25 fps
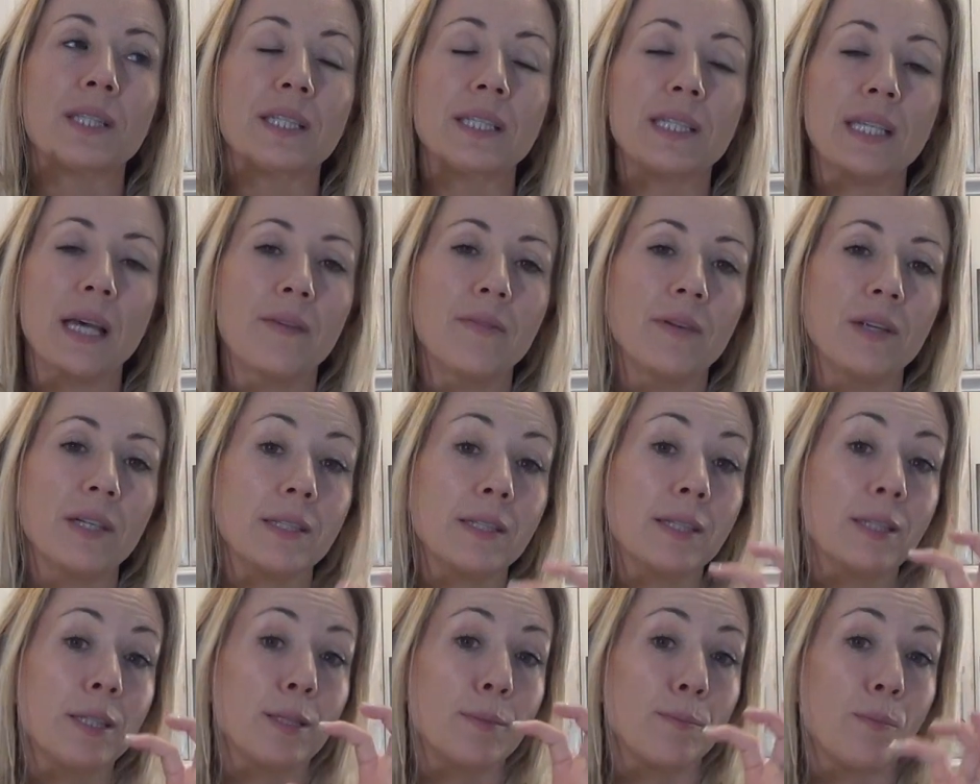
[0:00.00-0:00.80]

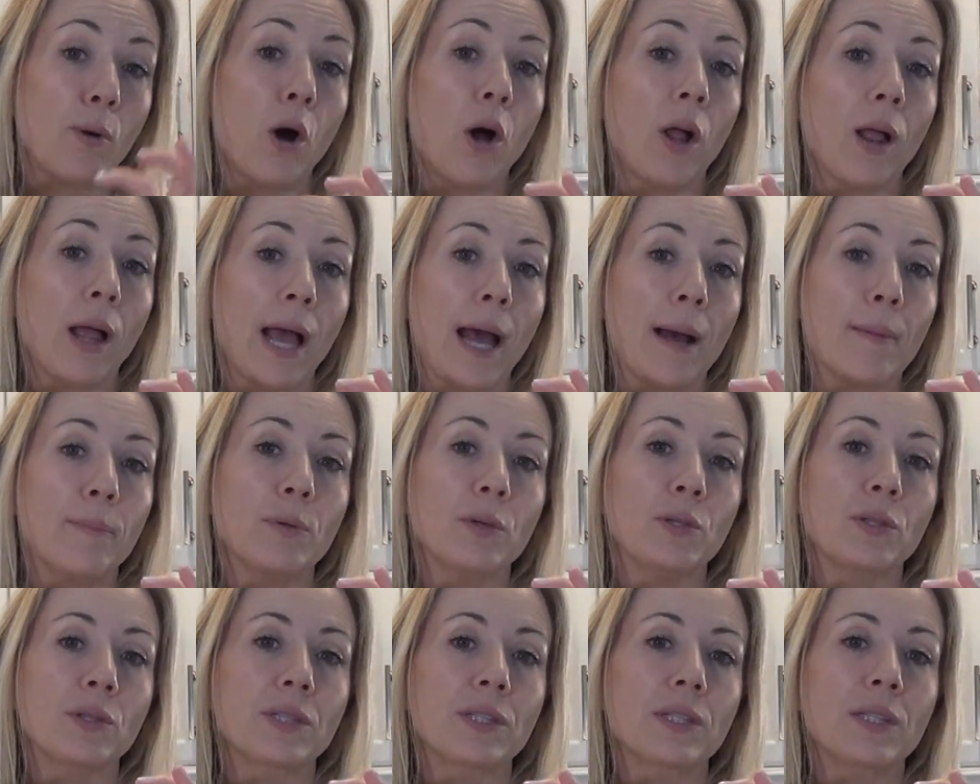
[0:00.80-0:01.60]
7 small
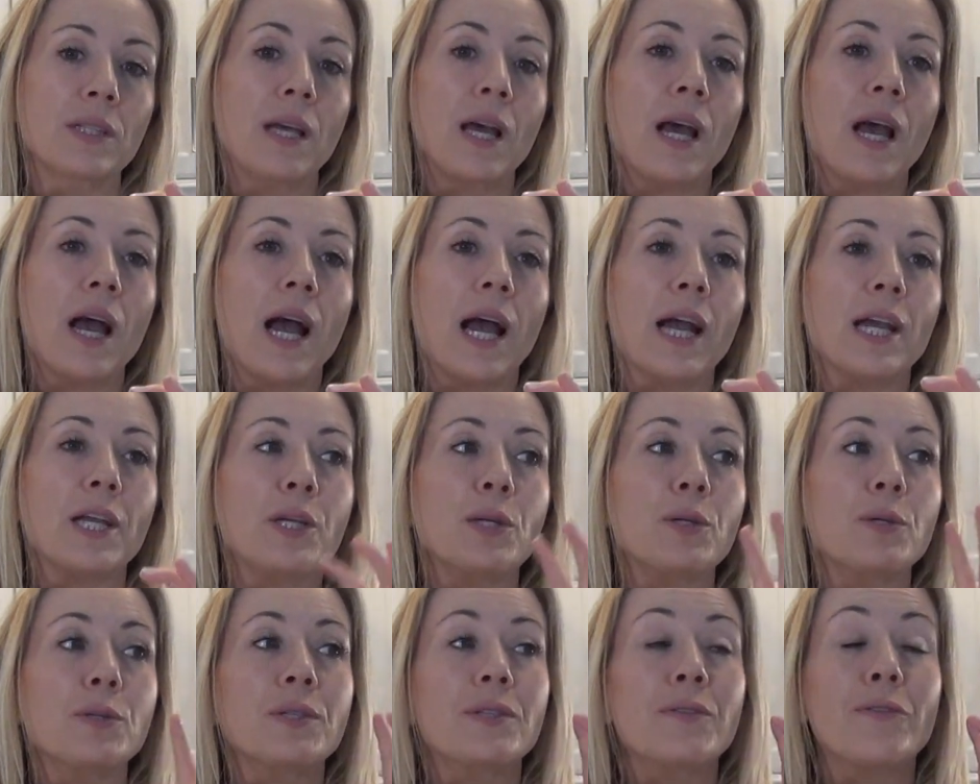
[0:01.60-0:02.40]
apples. I
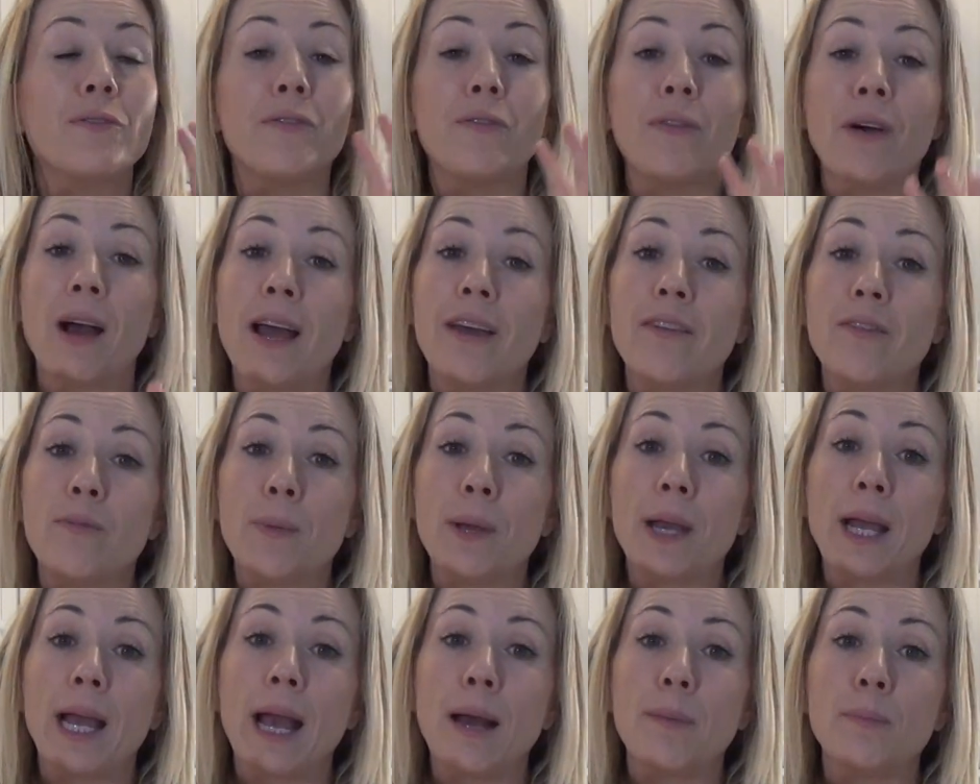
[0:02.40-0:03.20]
used 5
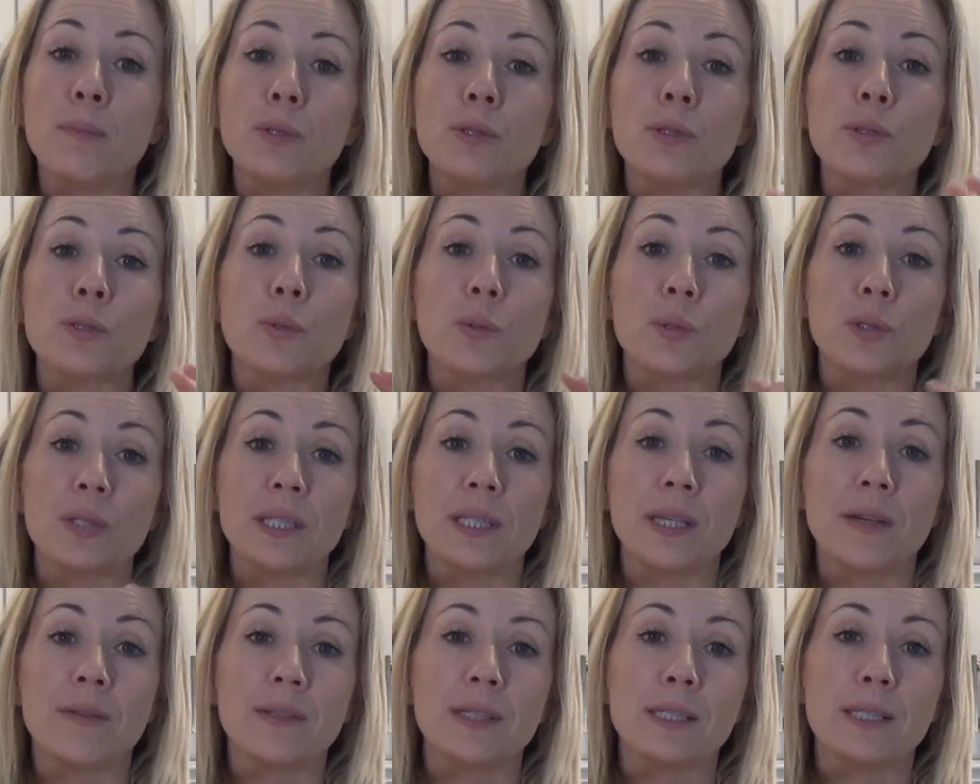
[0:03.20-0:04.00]
big apples or
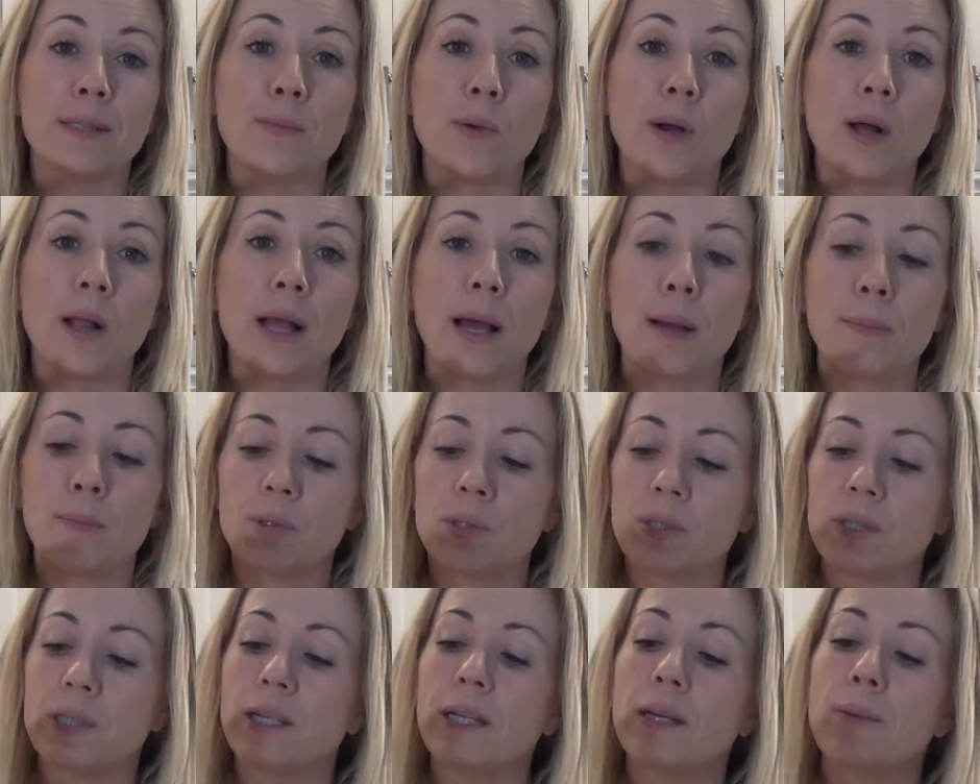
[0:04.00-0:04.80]
7 small
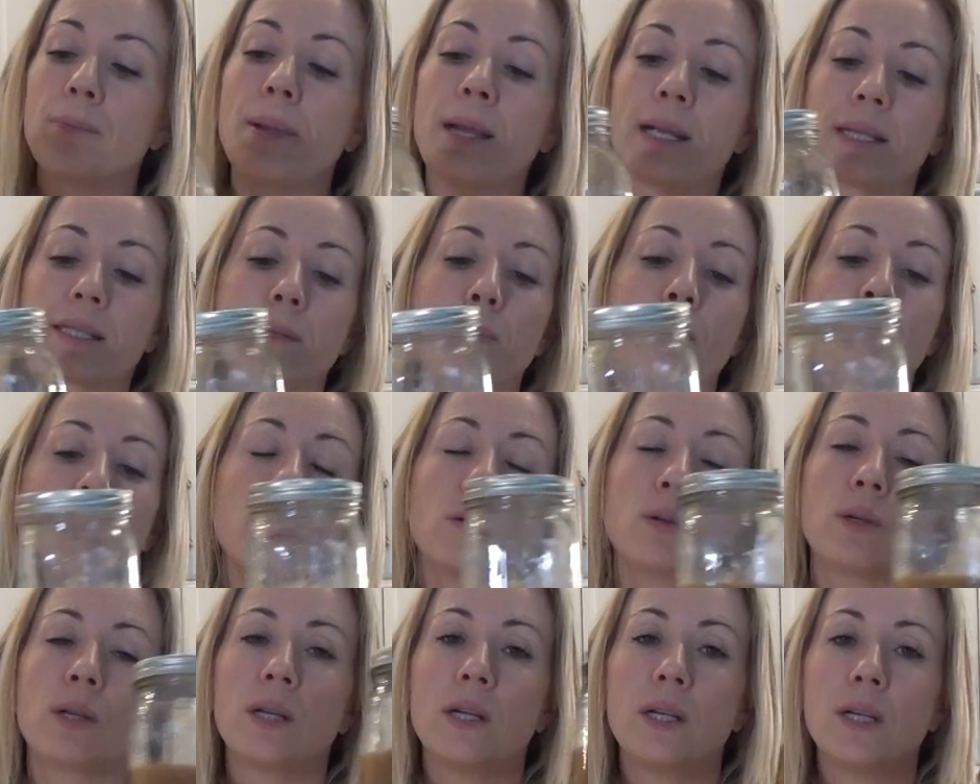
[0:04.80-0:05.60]
apples, and it makes
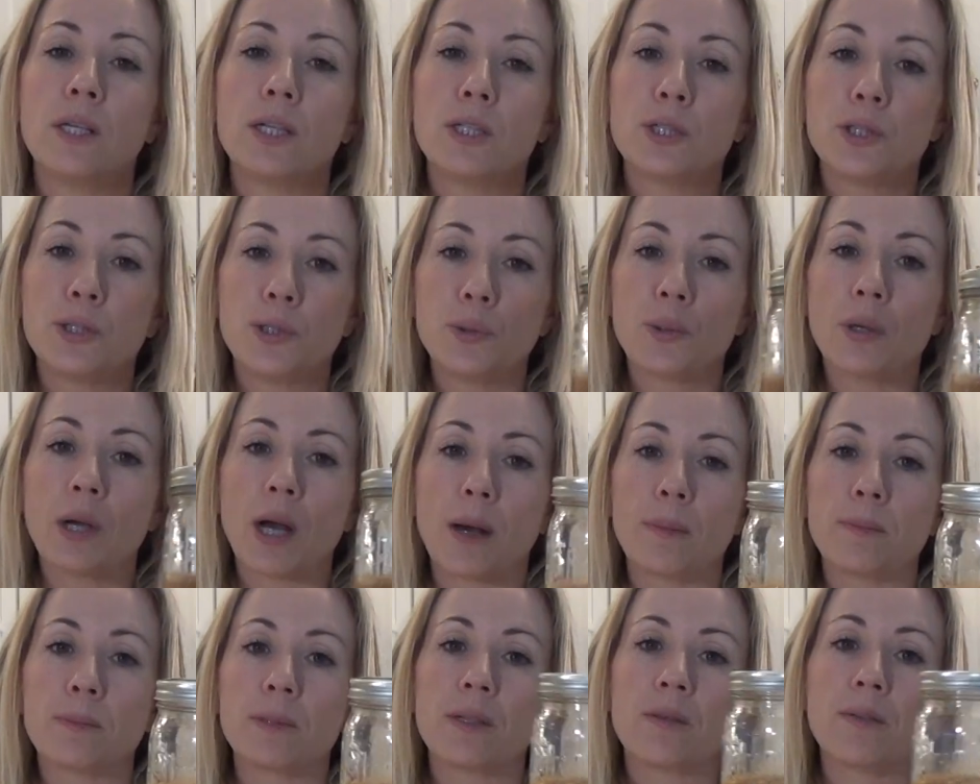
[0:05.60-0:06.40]
about 2
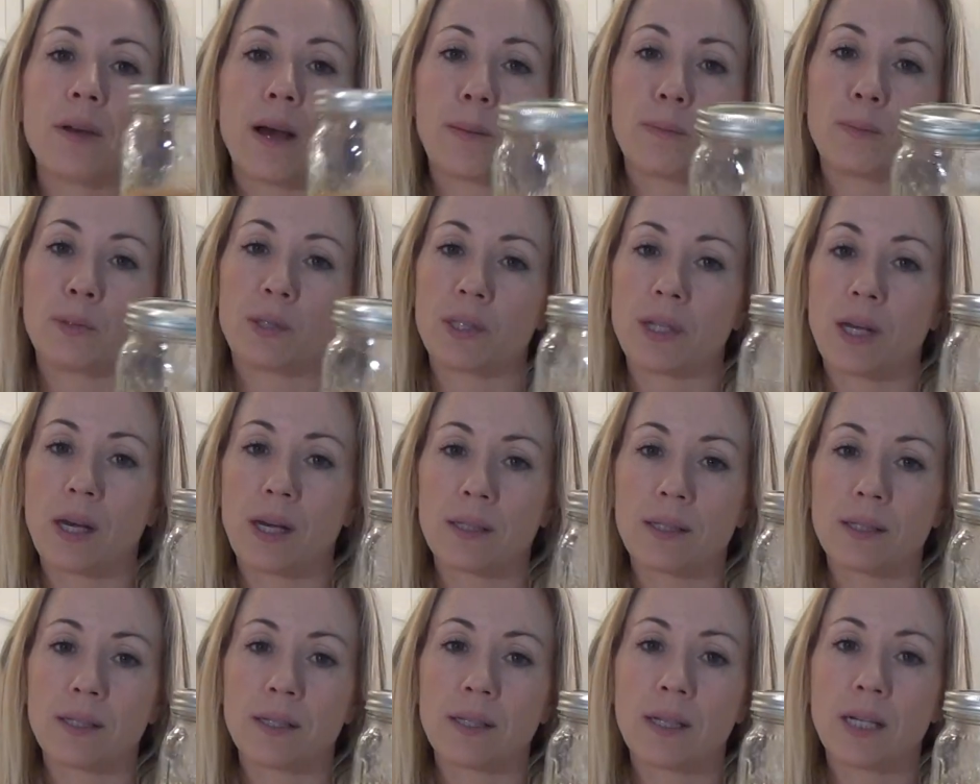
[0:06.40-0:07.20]
cups of
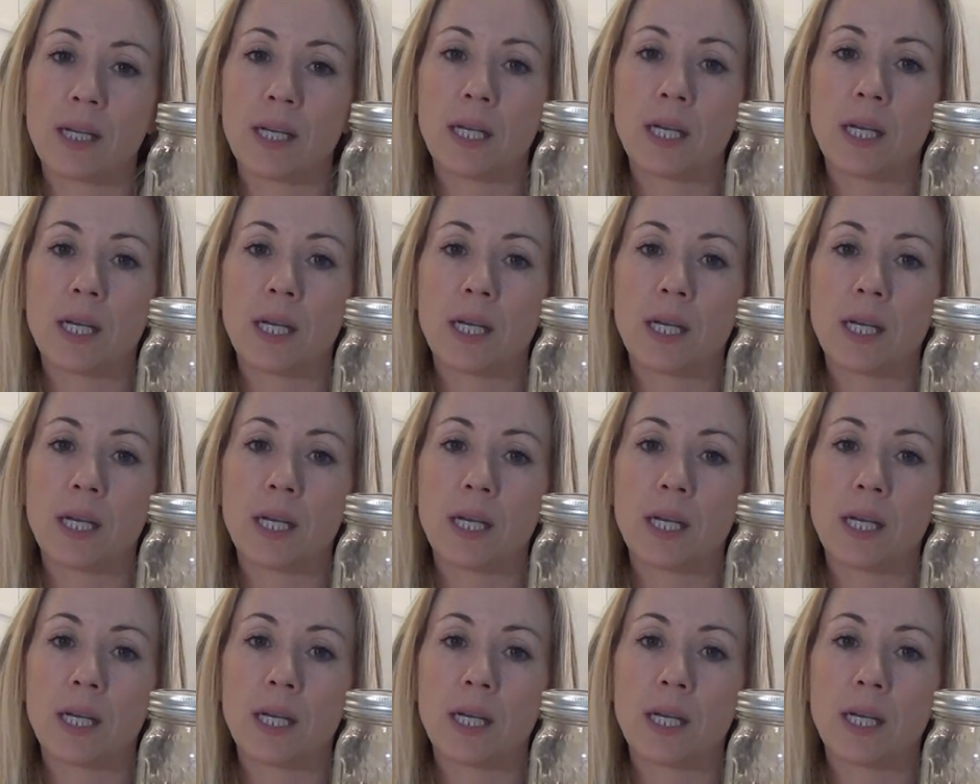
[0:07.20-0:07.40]
applesauce.